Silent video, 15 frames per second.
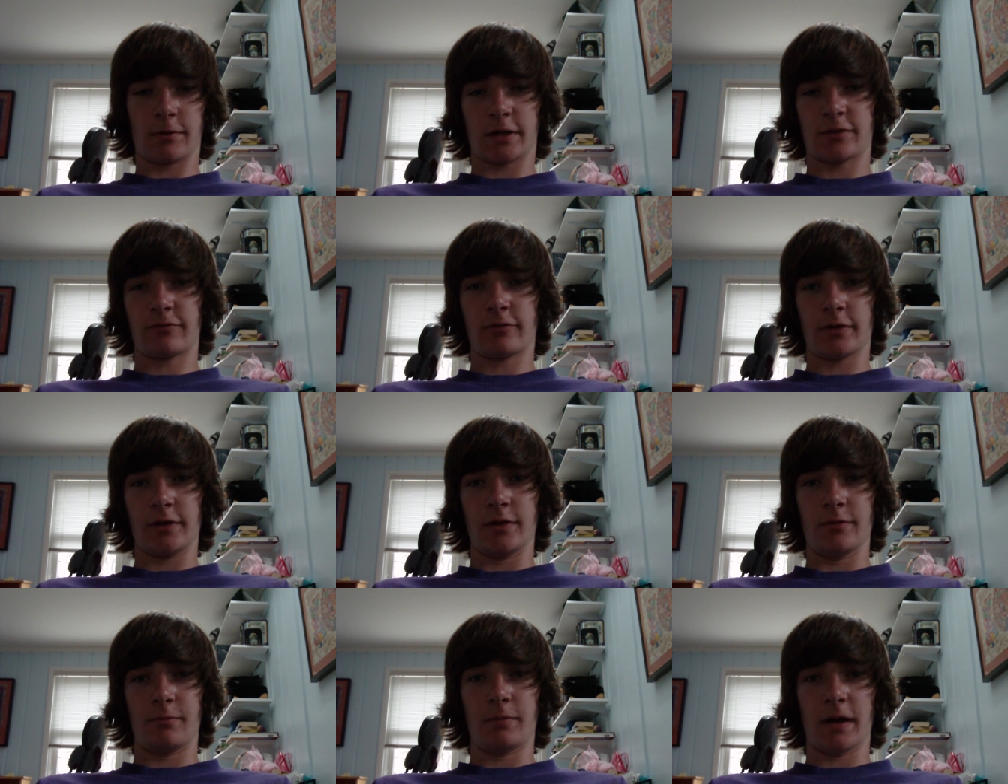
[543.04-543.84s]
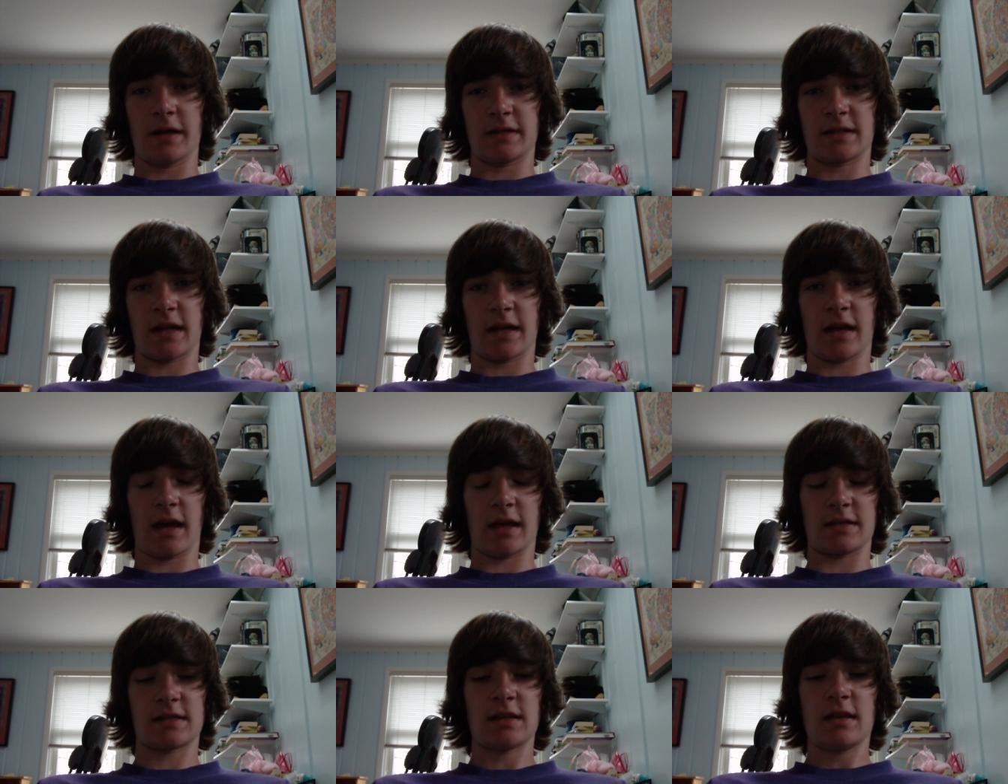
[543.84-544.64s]
works for you best, I
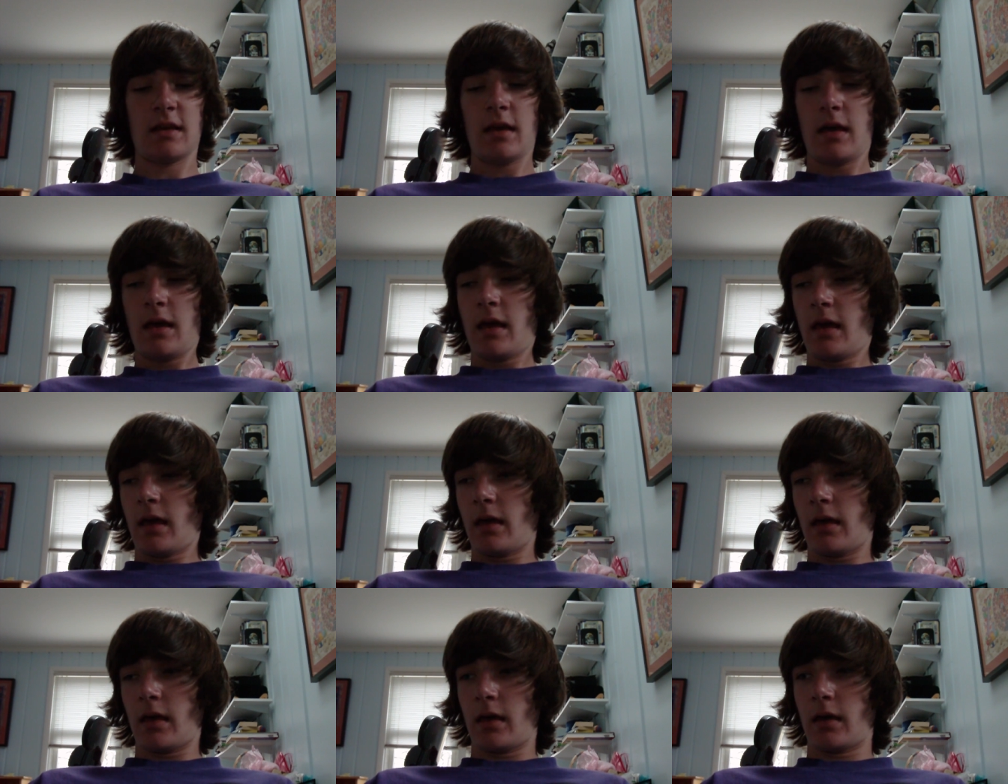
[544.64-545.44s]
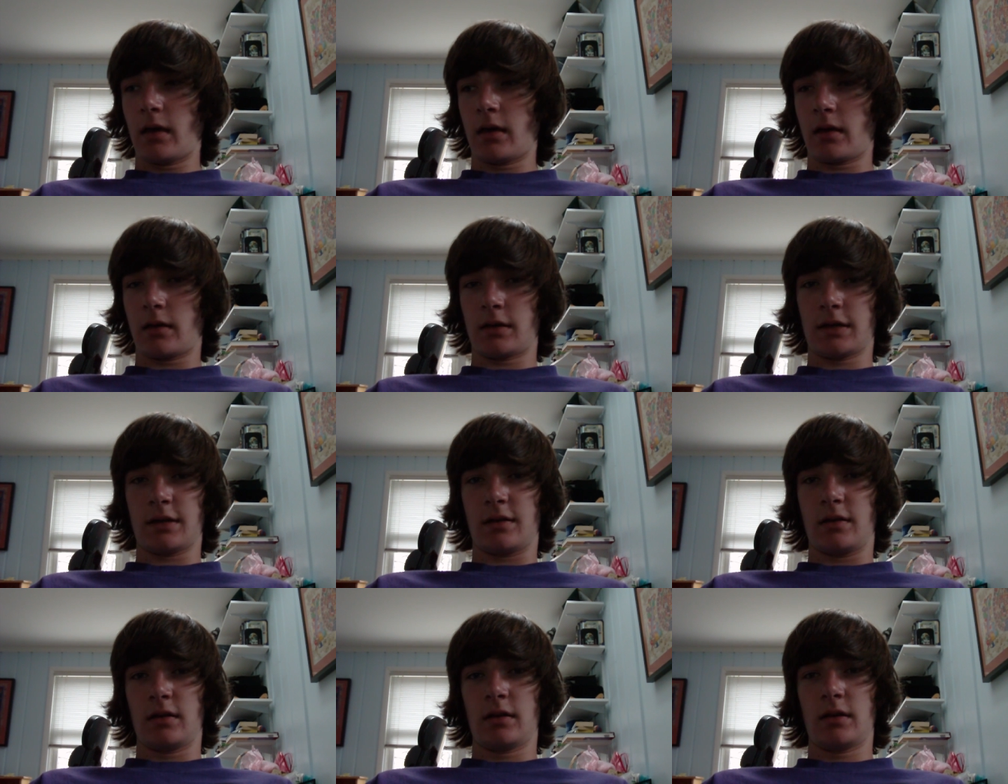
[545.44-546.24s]
guess. And